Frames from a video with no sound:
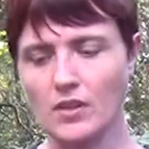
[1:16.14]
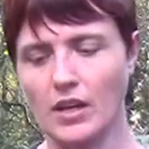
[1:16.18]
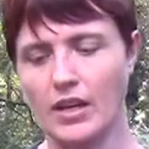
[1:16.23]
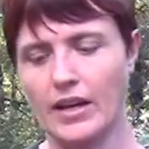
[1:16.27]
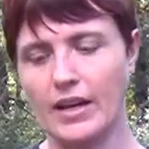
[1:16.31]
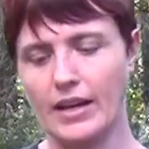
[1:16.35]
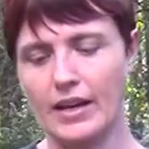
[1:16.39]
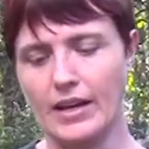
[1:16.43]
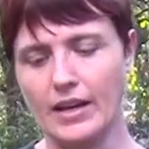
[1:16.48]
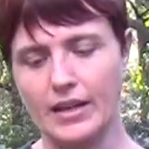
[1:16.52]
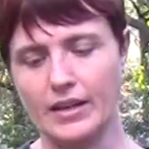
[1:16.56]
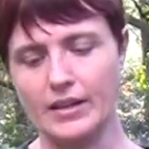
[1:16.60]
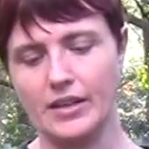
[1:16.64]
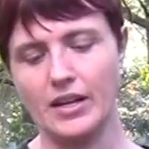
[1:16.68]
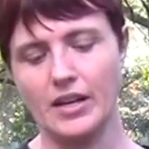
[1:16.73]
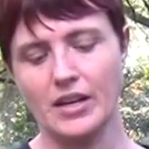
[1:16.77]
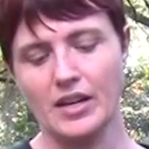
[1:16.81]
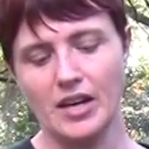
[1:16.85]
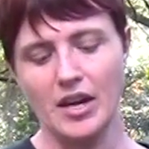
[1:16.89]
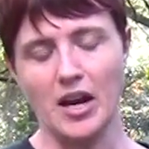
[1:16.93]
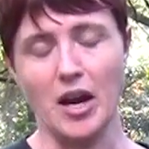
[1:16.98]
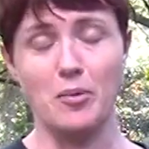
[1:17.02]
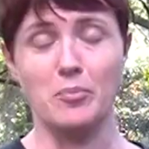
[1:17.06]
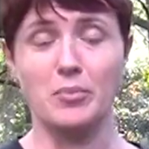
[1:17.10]
and
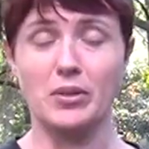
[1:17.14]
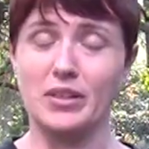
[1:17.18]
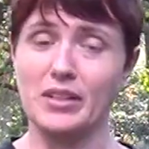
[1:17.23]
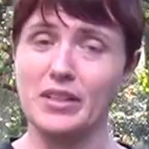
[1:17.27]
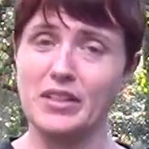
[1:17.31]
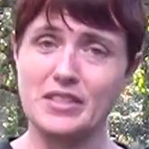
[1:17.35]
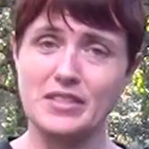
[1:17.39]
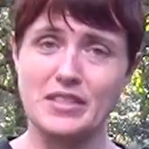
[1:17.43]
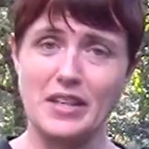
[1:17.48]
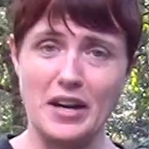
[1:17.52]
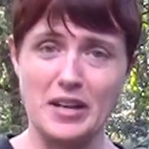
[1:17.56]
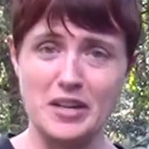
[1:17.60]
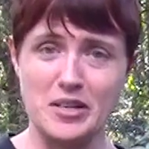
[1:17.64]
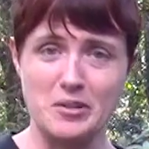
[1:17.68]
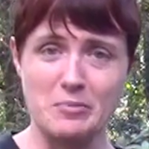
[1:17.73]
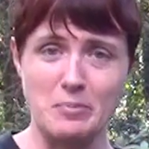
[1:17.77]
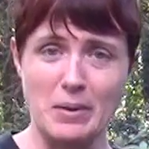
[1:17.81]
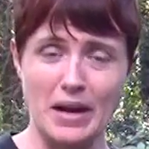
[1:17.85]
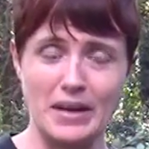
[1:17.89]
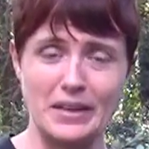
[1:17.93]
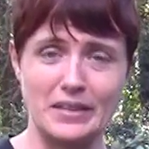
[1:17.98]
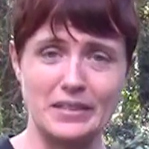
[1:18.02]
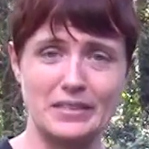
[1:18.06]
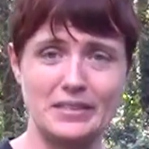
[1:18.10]
I'm really excited
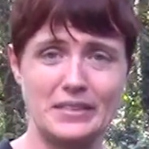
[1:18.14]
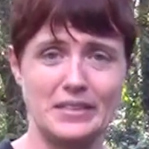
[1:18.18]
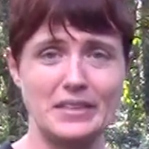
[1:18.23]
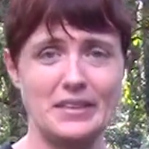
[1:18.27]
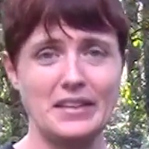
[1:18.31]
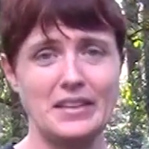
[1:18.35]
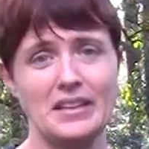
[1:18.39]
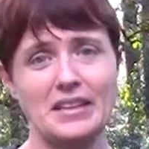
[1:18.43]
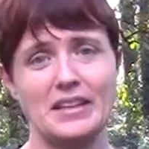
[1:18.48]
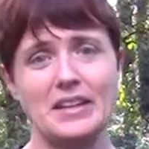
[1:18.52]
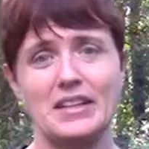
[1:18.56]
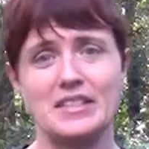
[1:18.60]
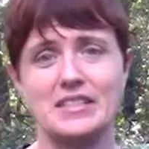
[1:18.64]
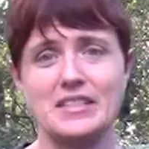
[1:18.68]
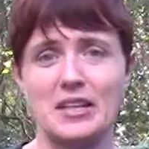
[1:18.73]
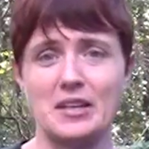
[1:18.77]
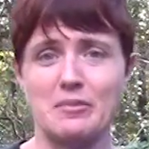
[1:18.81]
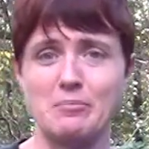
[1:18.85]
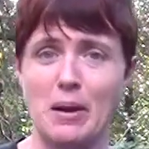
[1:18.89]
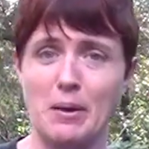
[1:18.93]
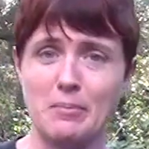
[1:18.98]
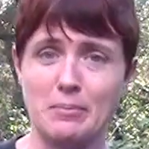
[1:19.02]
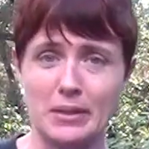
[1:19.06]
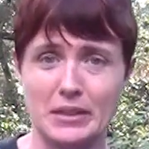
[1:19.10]
about it. That's
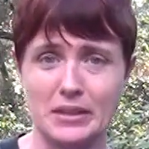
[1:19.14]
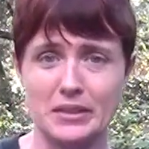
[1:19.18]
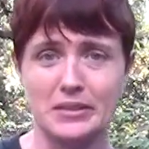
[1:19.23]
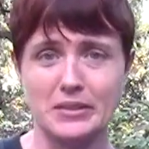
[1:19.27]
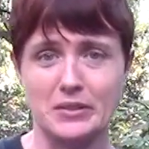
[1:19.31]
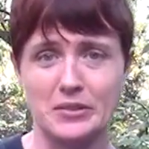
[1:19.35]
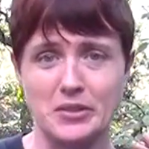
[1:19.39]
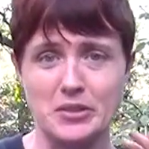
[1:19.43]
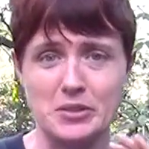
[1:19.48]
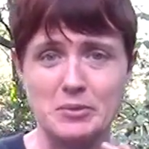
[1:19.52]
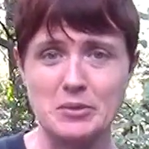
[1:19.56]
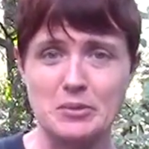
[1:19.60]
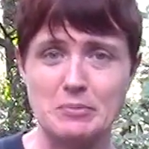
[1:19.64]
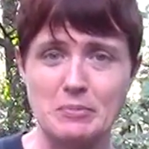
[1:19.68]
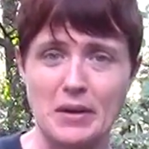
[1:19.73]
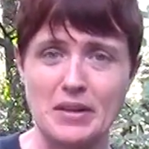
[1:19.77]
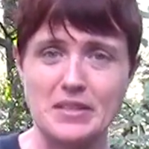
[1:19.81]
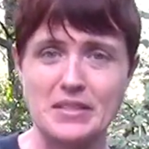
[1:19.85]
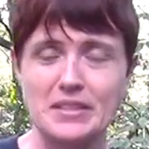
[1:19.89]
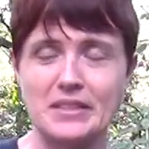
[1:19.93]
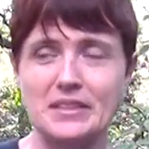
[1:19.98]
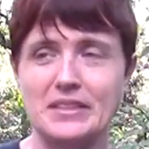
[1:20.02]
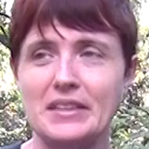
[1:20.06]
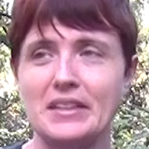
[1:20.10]
like my big Christmas
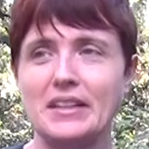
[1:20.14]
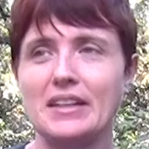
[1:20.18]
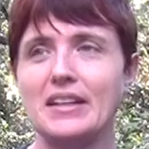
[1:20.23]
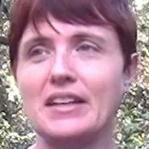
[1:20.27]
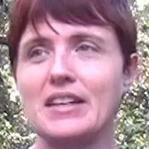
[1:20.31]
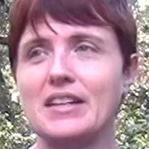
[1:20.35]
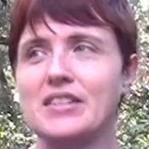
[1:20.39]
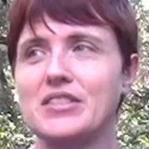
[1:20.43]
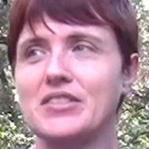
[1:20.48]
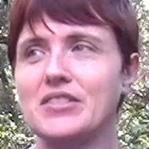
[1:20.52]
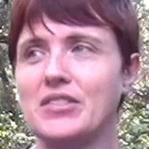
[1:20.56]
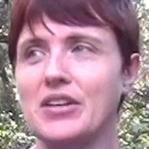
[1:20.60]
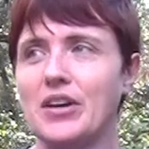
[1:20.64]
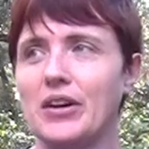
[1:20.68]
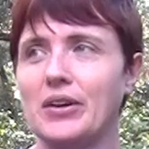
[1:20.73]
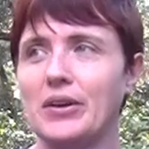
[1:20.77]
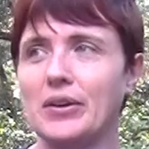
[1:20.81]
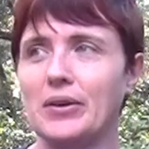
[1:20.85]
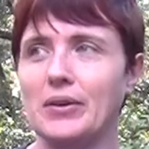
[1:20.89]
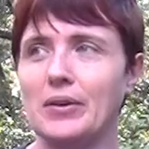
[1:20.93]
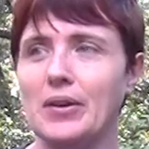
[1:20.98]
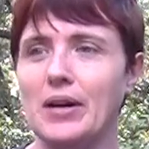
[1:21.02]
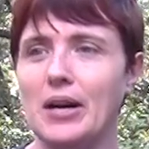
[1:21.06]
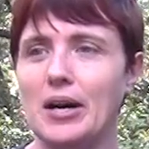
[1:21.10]
present.
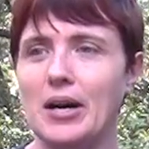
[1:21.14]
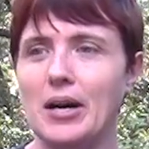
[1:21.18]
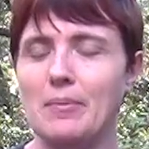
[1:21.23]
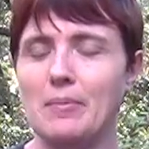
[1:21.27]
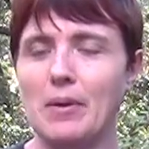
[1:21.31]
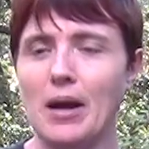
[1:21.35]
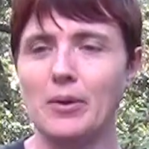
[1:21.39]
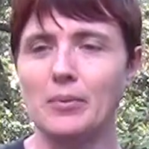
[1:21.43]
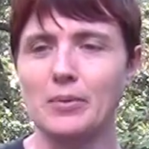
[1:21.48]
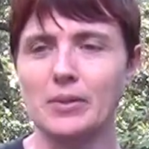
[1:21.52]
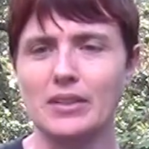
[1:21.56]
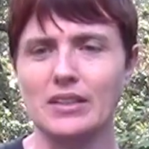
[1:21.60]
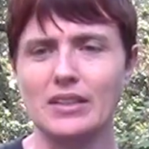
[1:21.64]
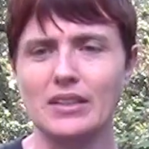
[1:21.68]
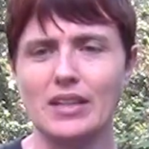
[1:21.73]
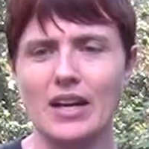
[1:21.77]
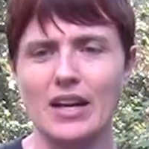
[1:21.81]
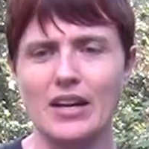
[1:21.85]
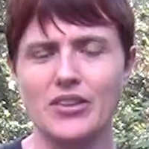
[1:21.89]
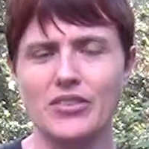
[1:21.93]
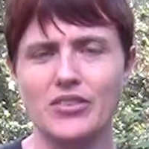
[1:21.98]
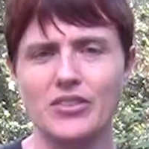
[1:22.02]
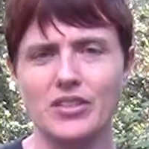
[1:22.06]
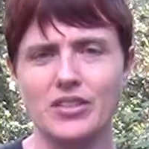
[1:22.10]
So I really
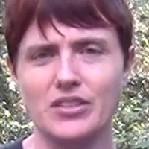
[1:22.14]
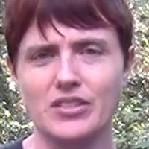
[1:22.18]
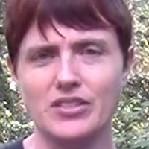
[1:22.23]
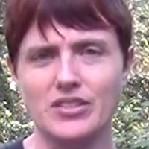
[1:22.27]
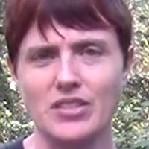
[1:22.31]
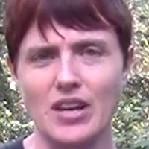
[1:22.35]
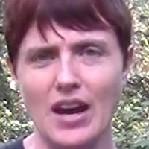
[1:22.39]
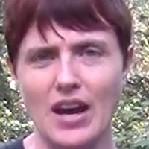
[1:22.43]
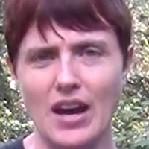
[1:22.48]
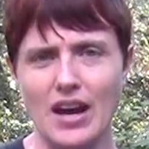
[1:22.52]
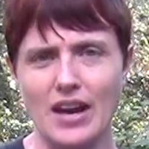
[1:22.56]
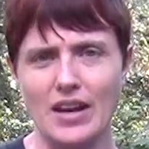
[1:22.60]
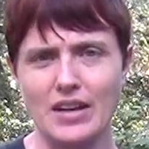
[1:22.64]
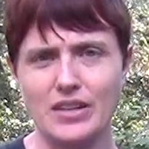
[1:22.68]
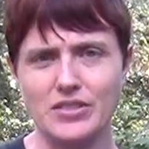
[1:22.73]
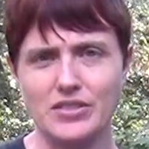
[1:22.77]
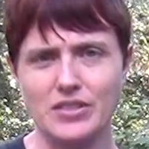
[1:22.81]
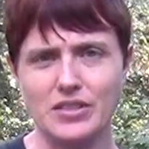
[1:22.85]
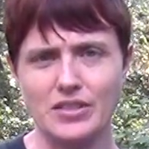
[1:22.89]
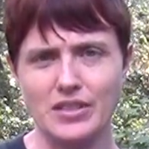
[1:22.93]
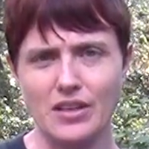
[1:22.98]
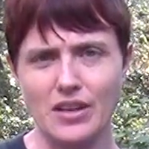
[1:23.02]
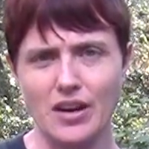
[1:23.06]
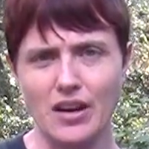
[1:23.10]
like the
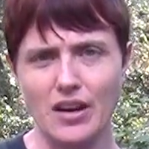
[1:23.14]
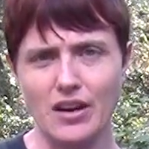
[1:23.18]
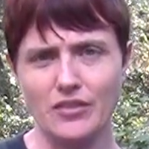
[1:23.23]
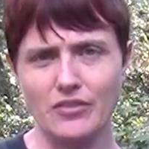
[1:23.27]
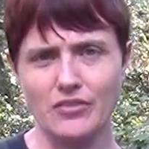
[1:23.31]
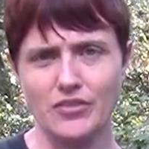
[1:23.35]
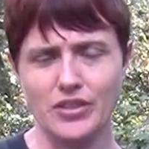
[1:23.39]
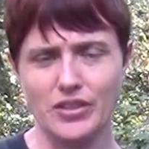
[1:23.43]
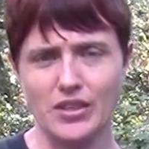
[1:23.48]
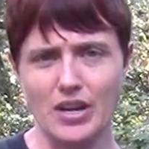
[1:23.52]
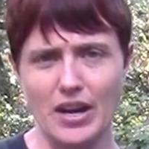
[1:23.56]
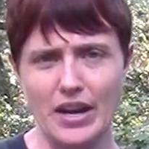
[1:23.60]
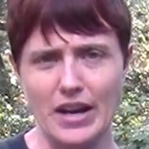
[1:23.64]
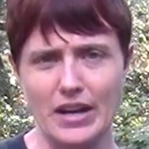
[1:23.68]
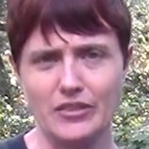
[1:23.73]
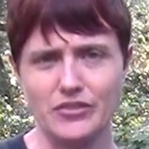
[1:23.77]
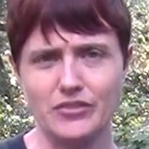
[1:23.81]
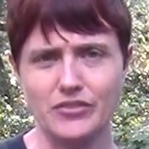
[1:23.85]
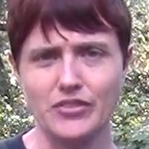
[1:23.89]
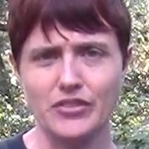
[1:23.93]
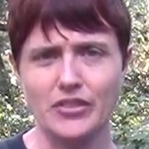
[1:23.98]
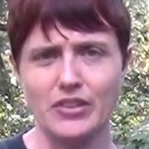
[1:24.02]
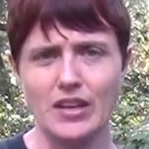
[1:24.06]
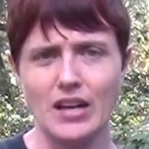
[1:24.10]
size of the knife.
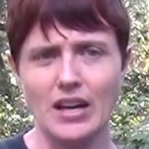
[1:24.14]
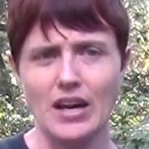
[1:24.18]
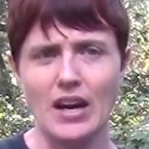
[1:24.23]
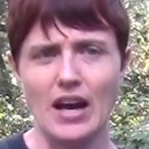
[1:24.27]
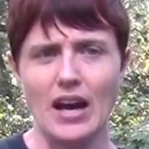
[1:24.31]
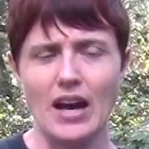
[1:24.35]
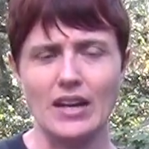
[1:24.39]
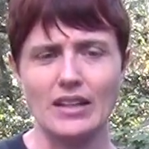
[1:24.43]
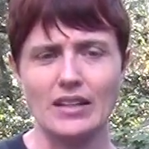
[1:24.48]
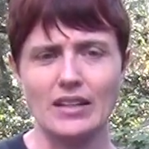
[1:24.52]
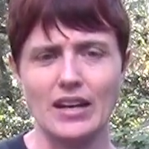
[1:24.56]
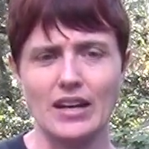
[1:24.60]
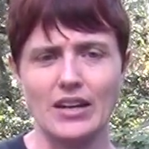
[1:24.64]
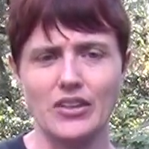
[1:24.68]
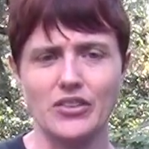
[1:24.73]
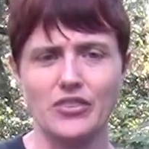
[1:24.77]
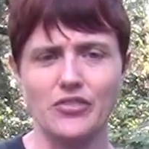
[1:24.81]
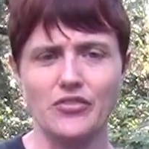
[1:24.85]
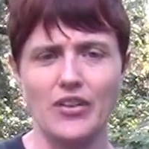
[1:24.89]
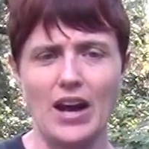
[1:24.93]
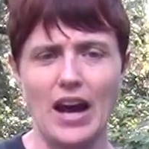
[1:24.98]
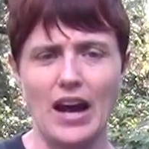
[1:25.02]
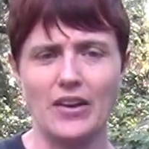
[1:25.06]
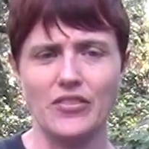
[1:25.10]
I like the
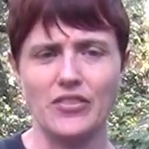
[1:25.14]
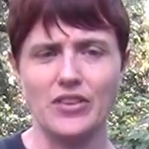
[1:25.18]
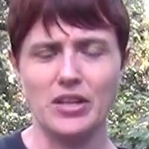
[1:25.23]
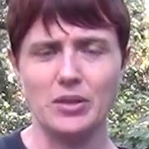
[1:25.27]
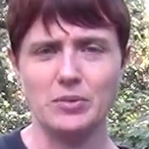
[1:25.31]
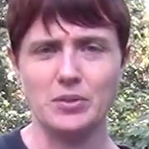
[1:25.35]
fact that